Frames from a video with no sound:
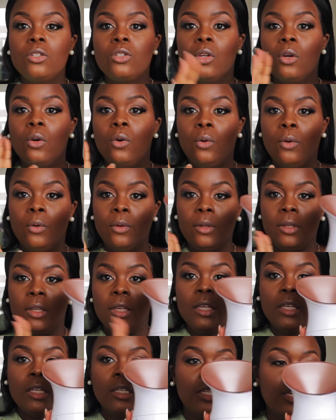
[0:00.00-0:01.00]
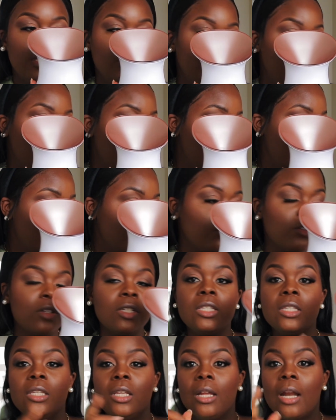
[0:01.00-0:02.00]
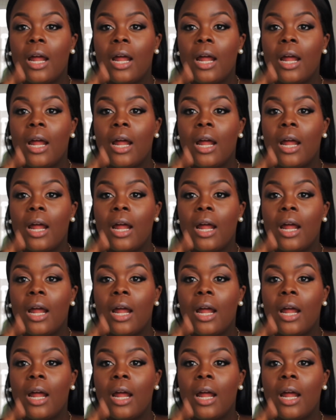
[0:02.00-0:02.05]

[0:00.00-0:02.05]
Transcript: So in case you're interested,